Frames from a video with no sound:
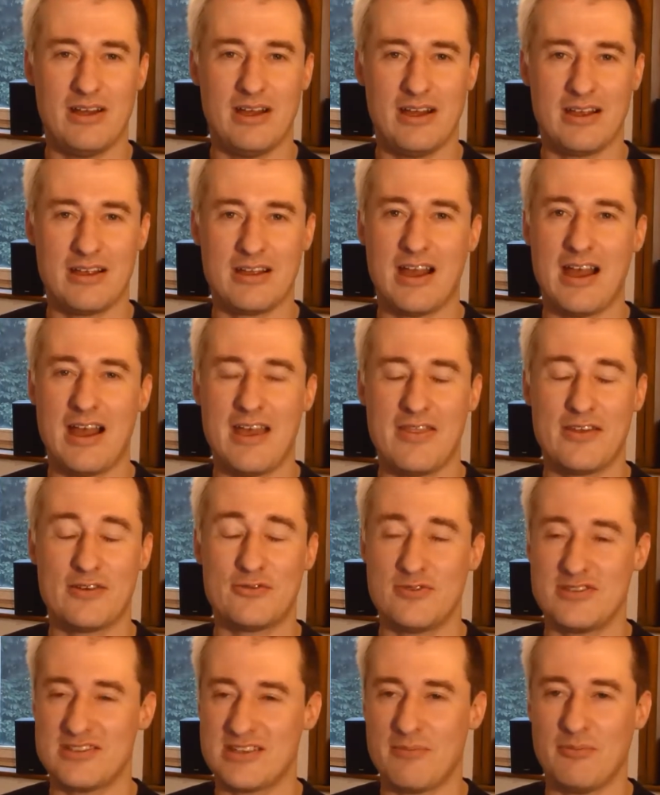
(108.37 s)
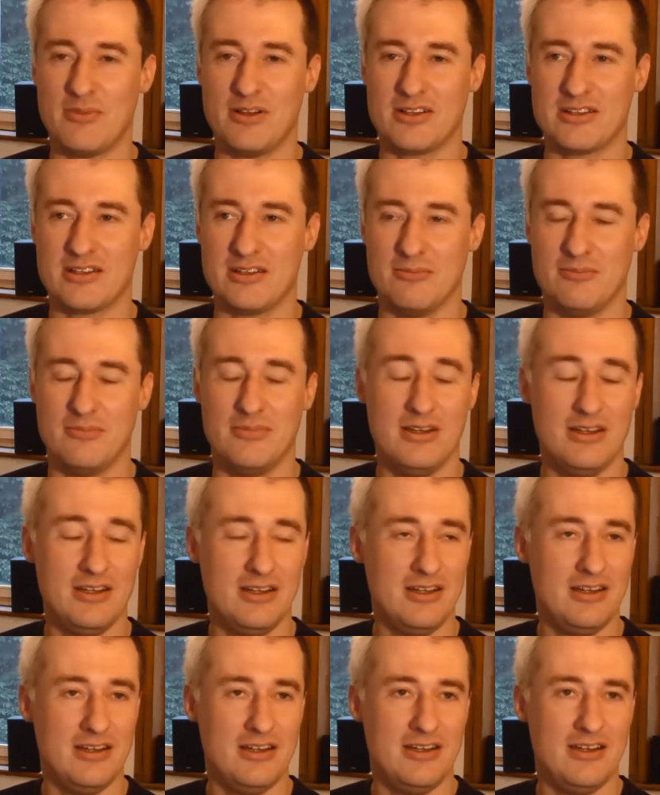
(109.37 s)
a guy that resembled him
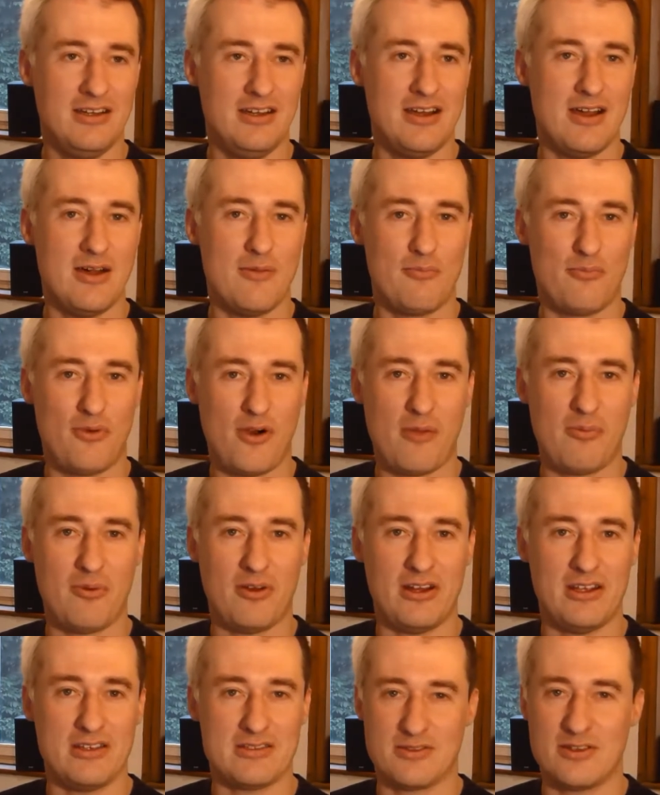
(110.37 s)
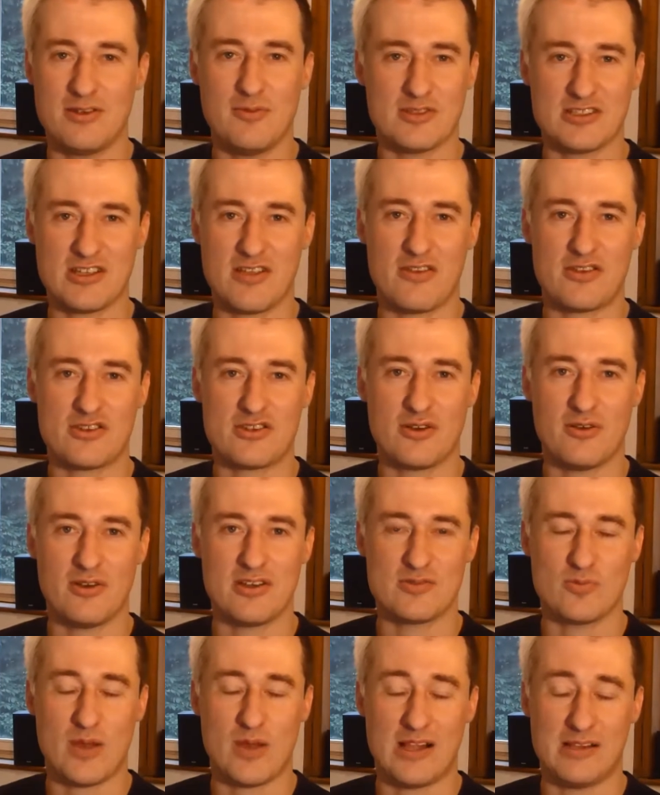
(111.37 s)
properly, so he was at the show
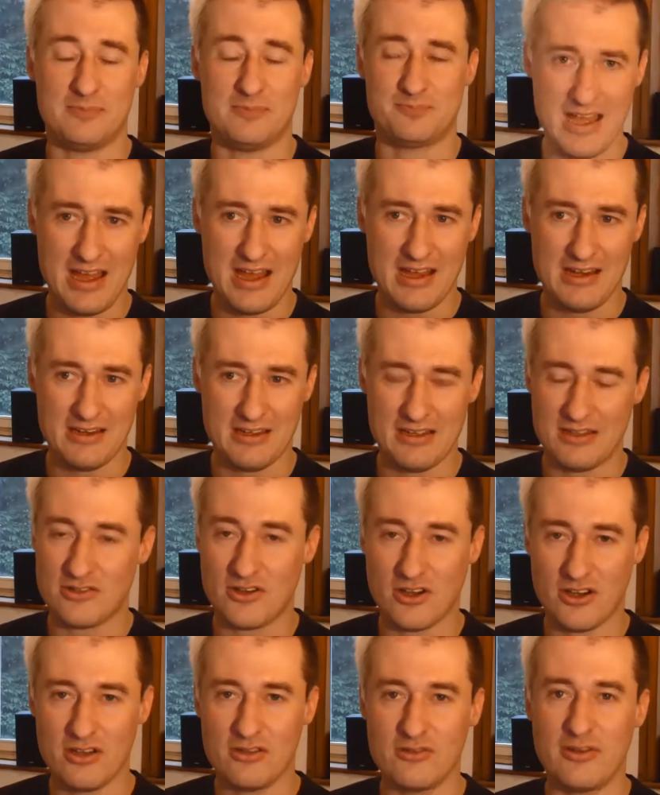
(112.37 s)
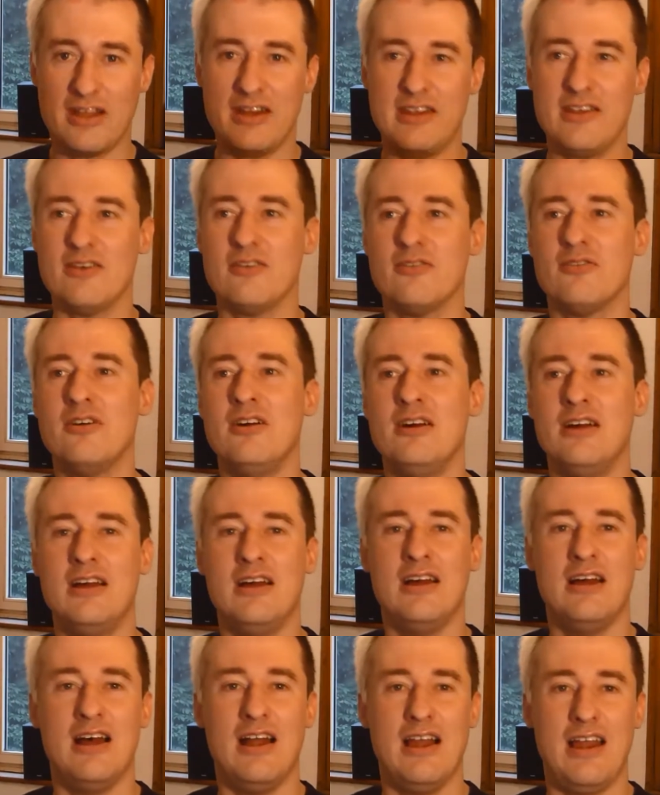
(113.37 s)
as well. And talking radio
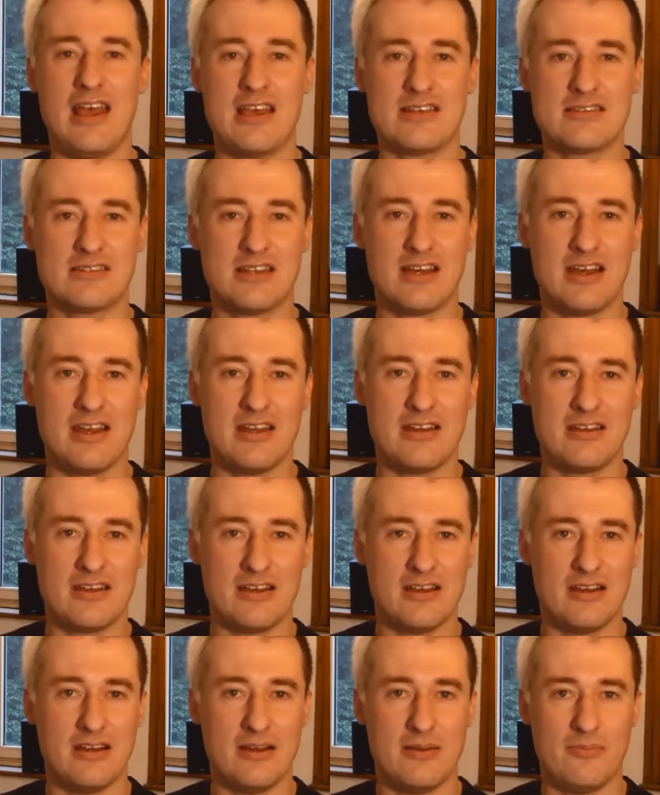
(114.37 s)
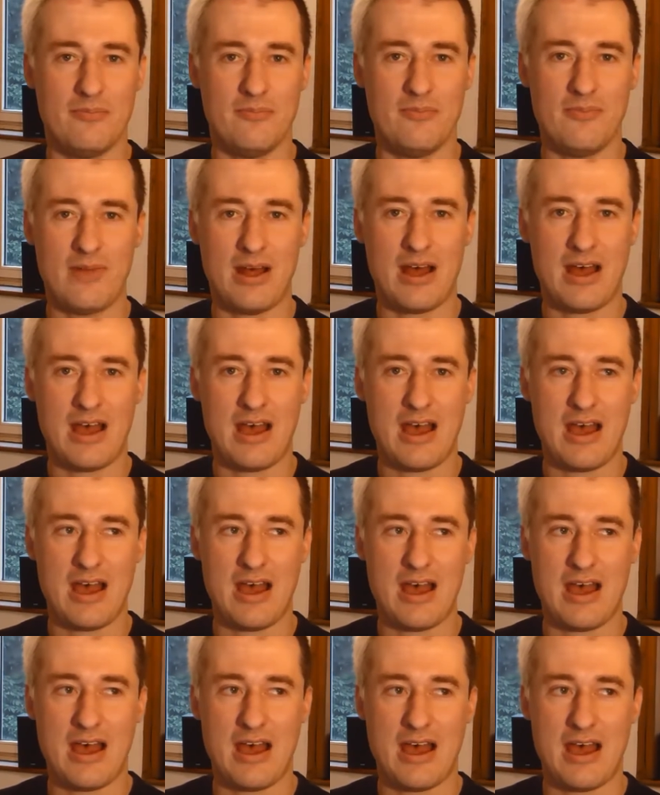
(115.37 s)
last night,
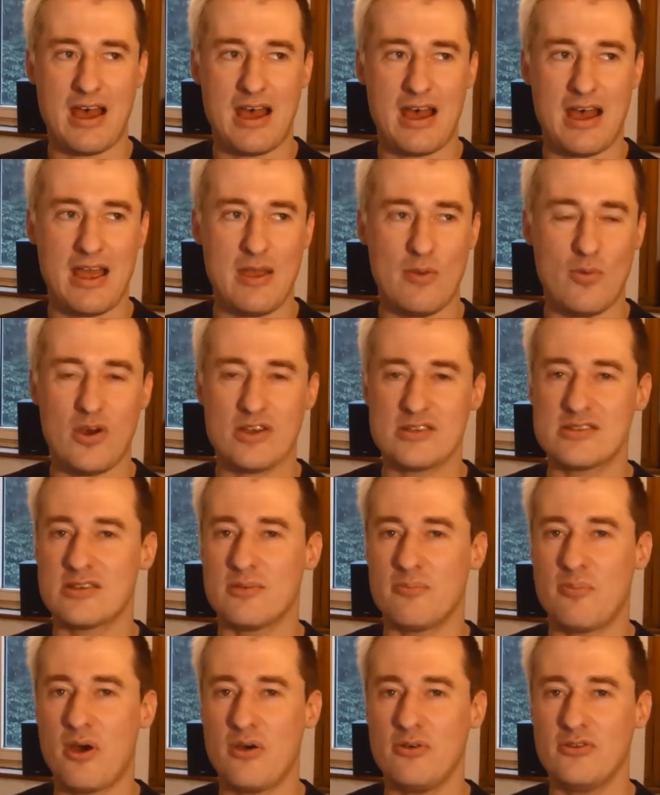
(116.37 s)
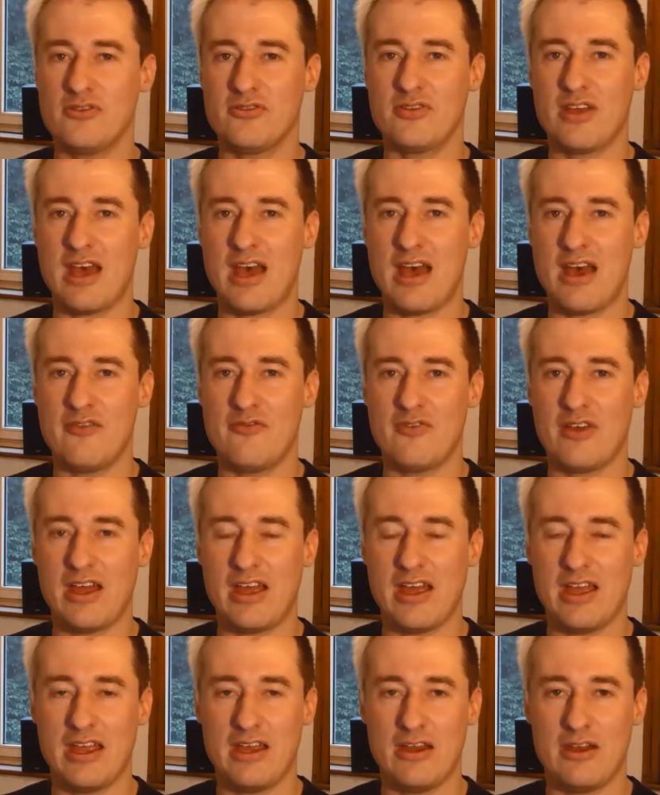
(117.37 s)
I was supposed to have
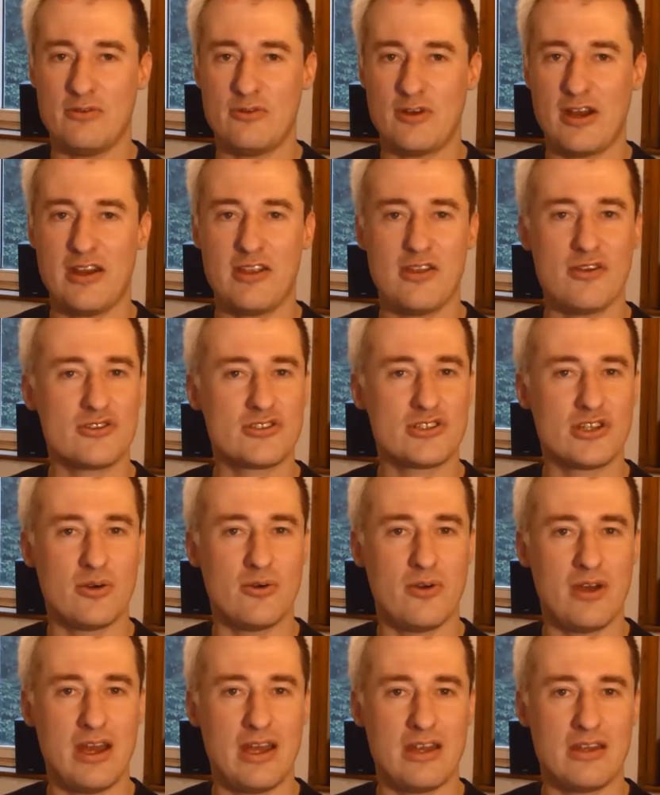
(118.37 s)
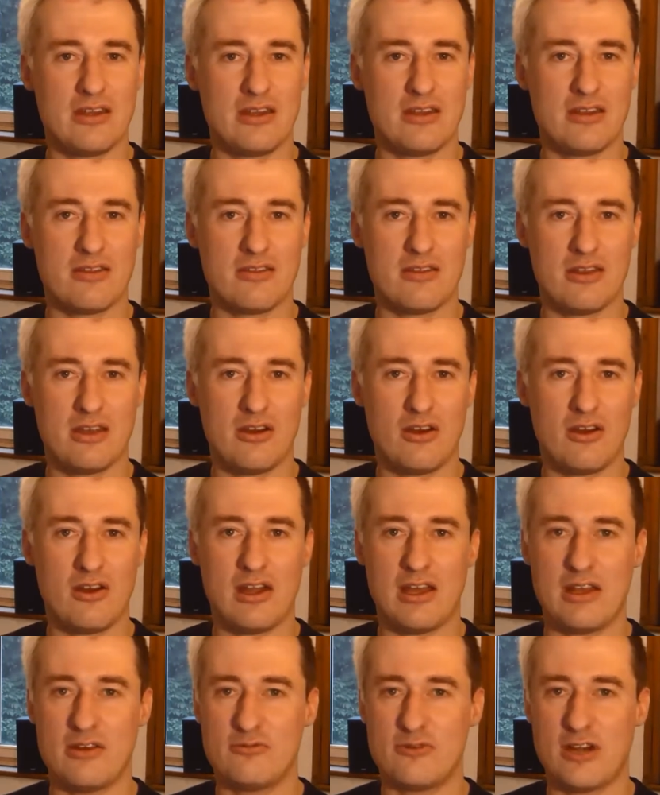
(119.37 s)
a radio show at the
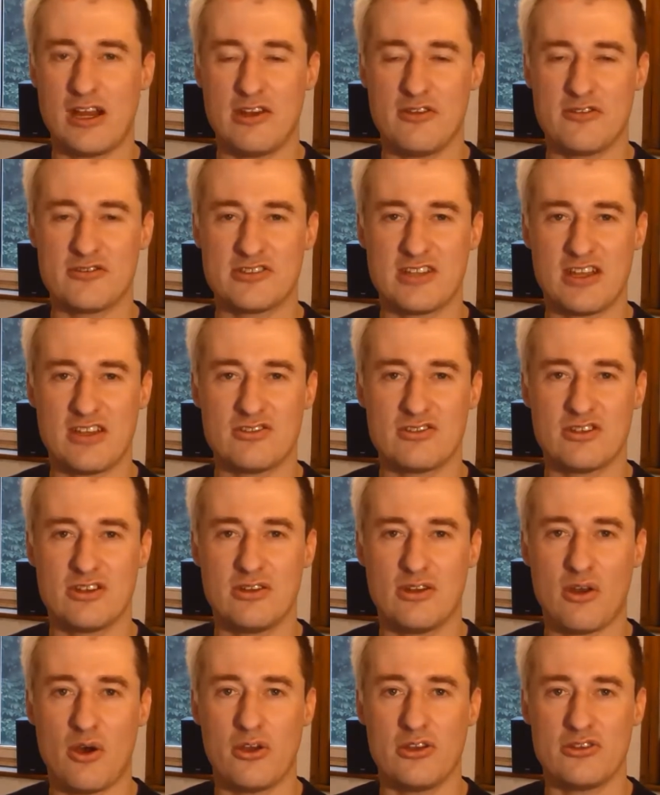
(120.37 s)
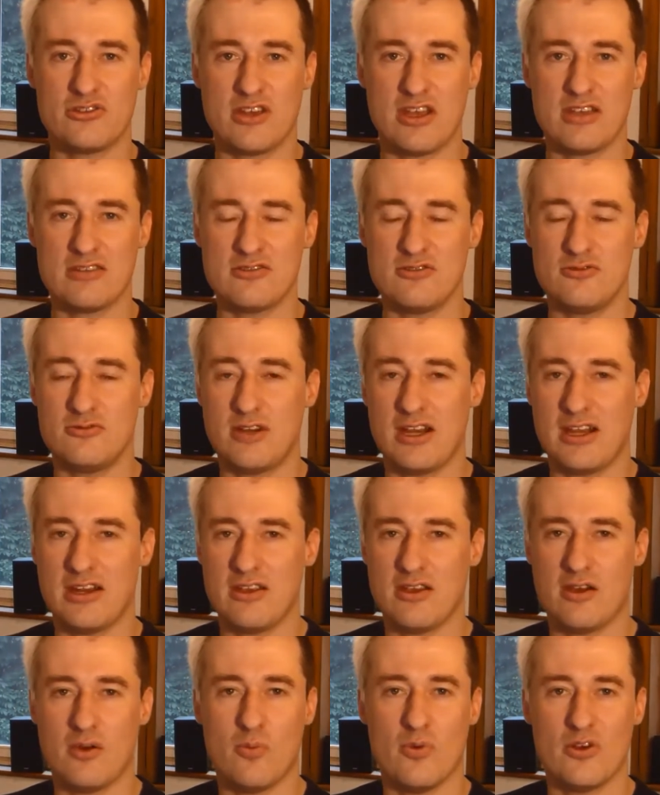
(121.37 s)
online radio station Neu Jersey
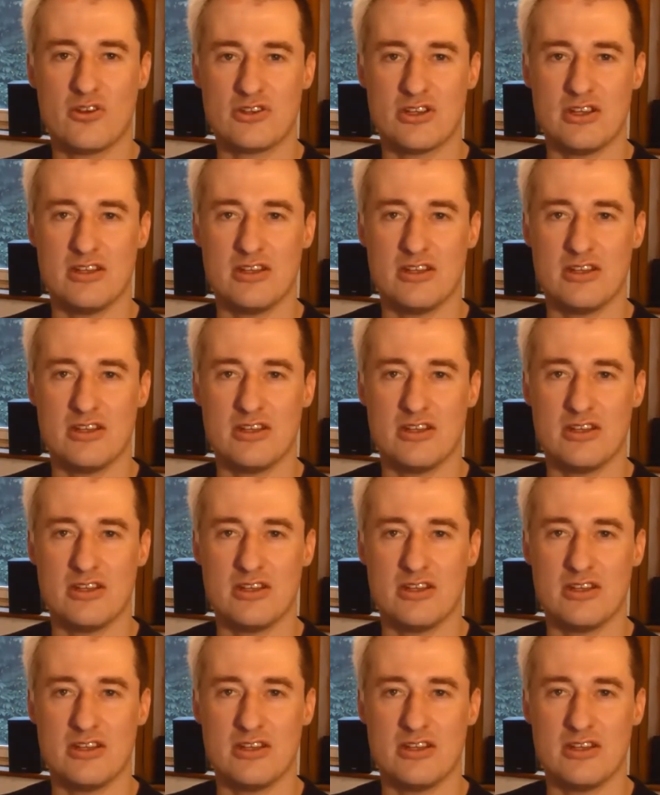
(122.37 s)
Radio, which